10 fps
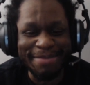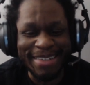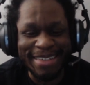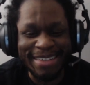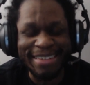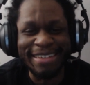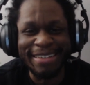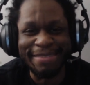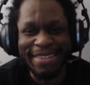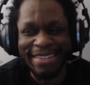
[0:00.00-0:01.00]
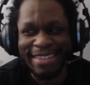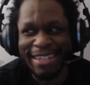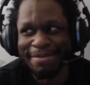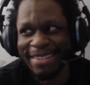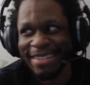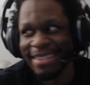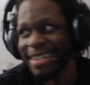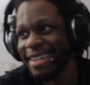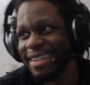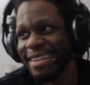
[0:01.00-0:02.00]
But like, there's not a lot of vlogs happening,
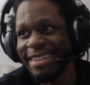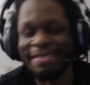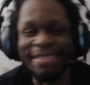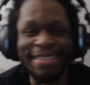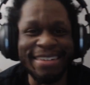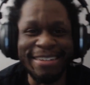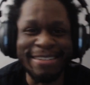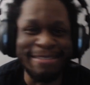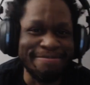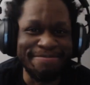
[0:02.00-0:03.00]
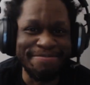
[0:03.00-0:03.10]
and if there are,